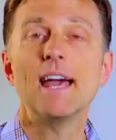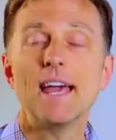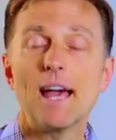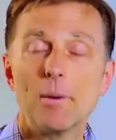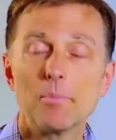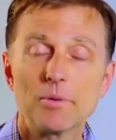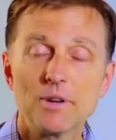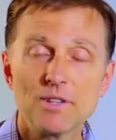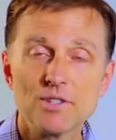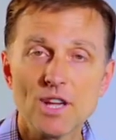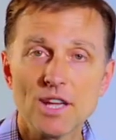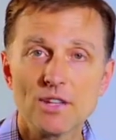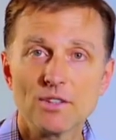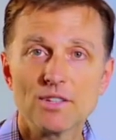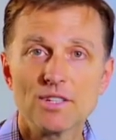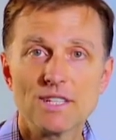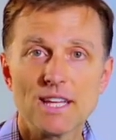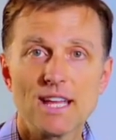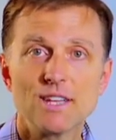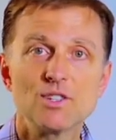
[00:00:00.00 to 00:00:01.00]
Hey, I appreciate
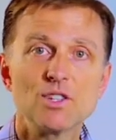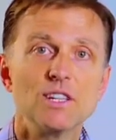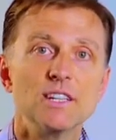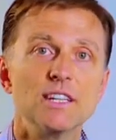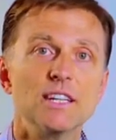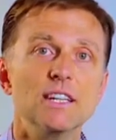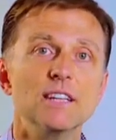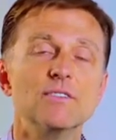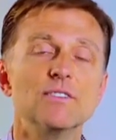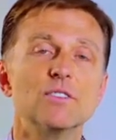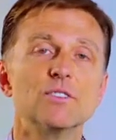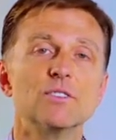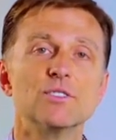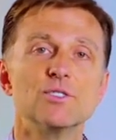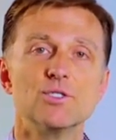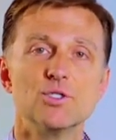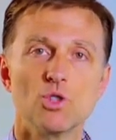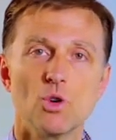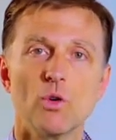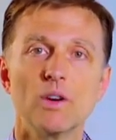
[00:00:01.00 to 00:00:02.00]
your attention, and if you're
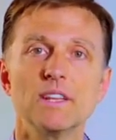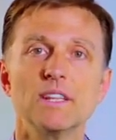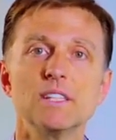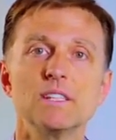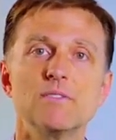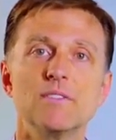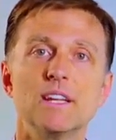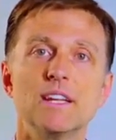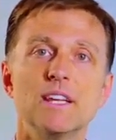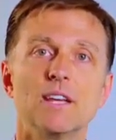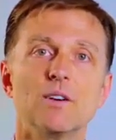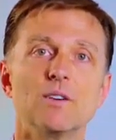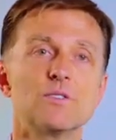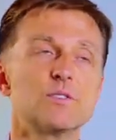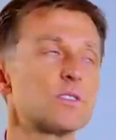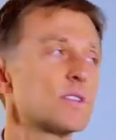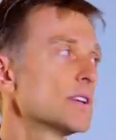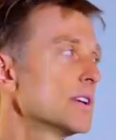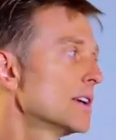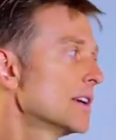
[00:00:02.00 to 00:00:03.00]
enjoying these
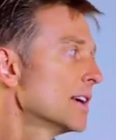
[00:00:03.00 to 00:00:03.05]
videos,